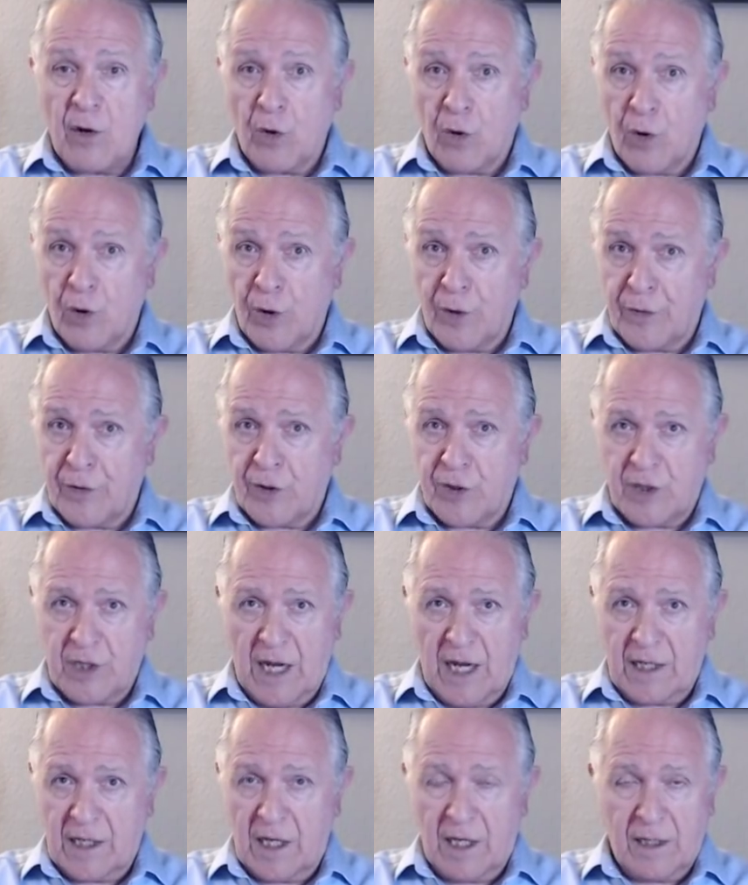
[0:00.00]

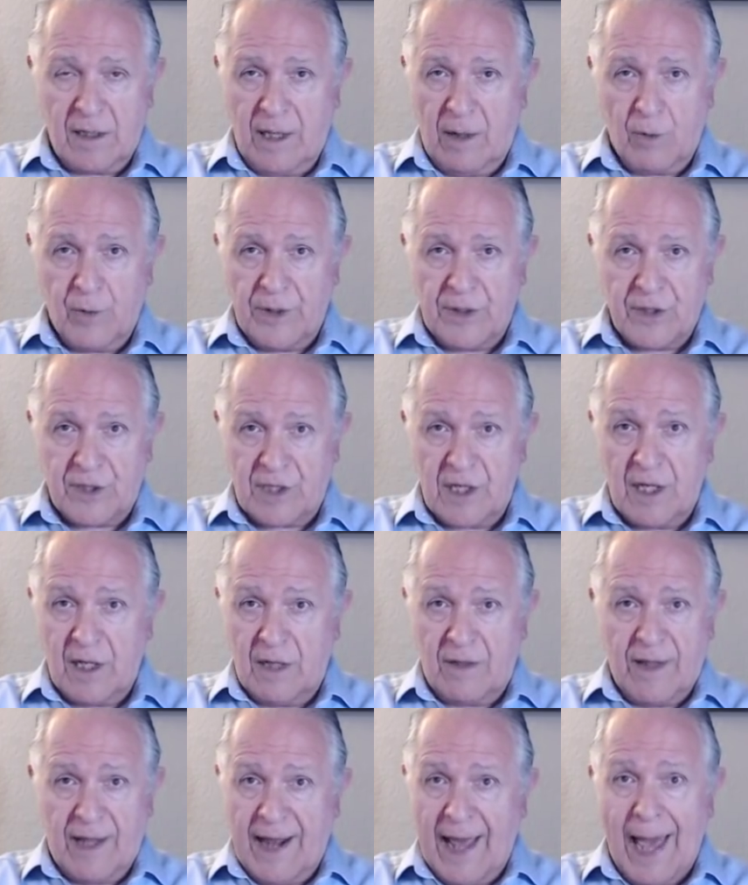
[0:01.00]
earth-shaking that we see
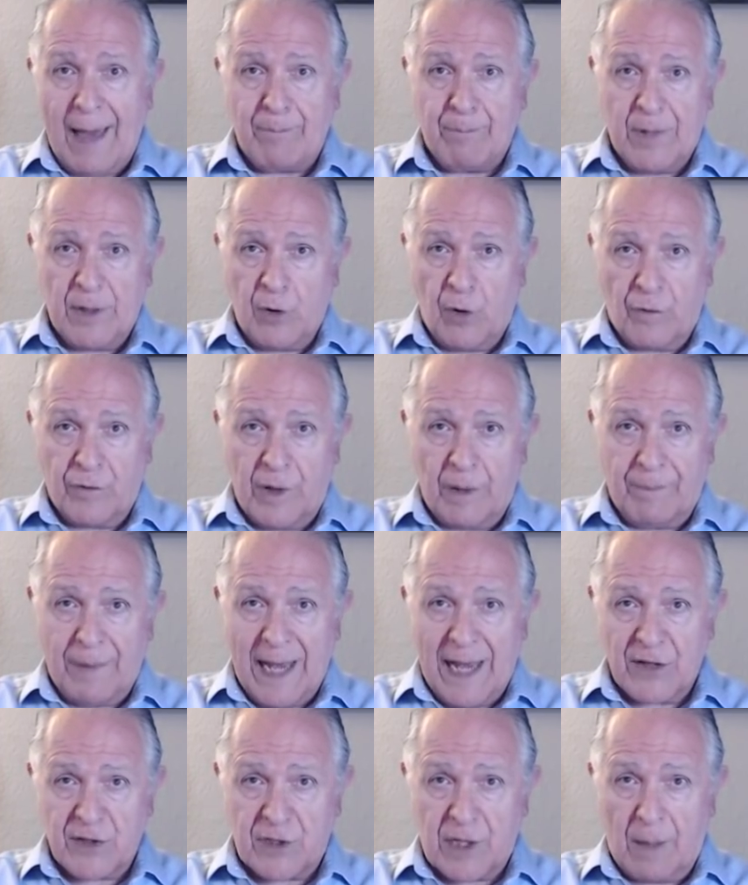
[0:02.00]
that happened over the
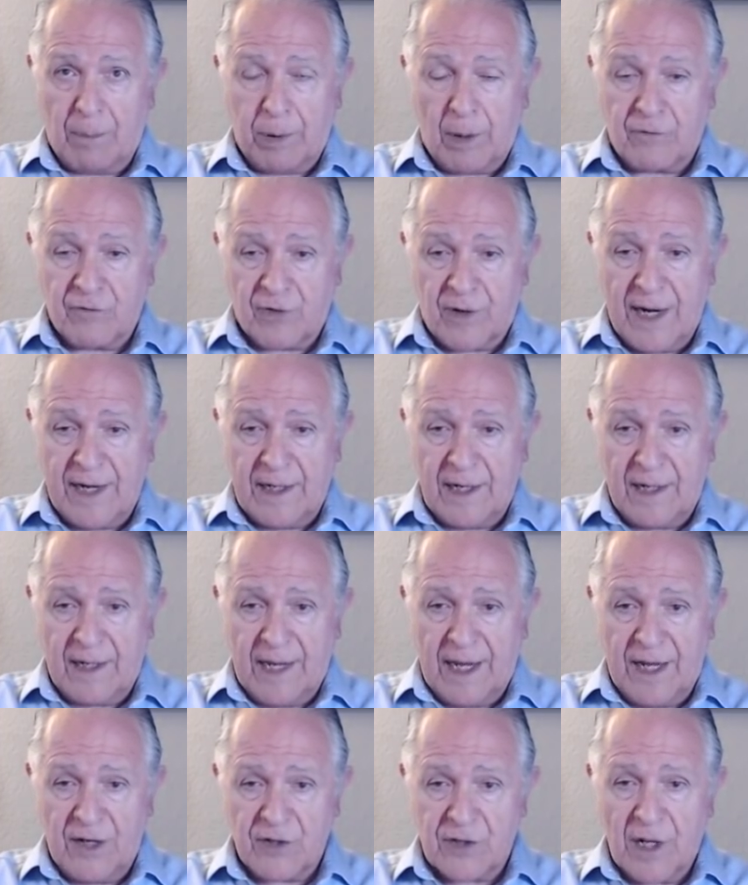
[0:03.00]
past couple of trading
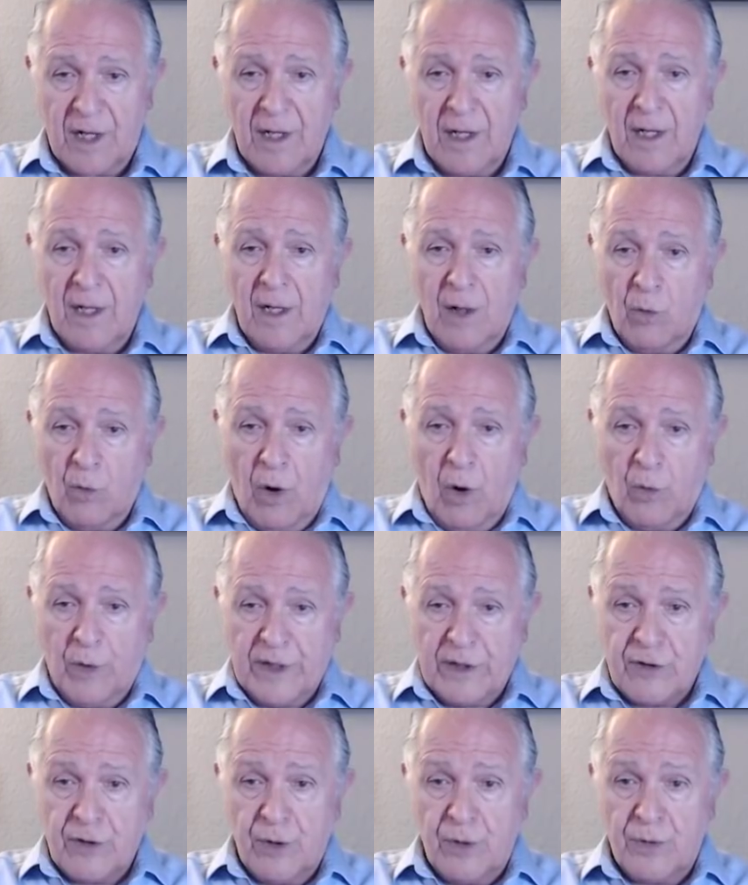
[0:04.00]
days. What we
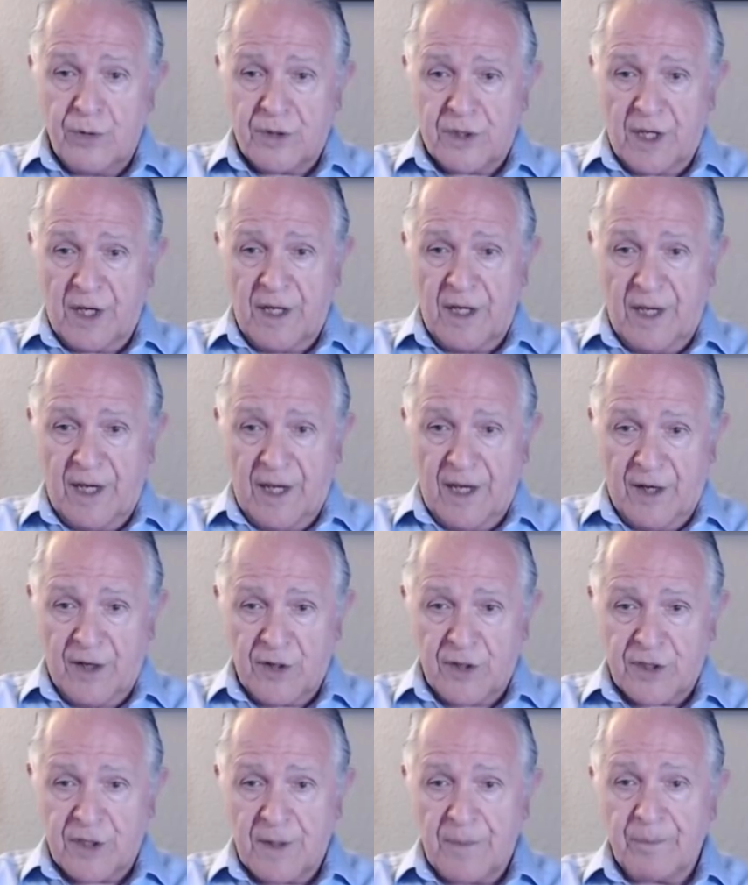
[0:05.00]
do see
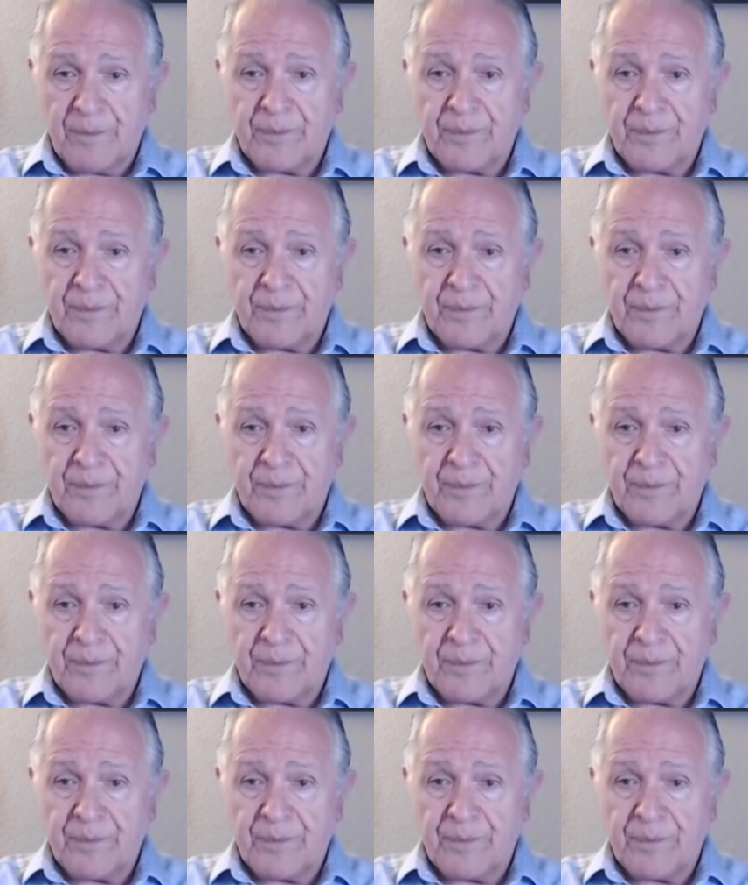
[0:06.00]
is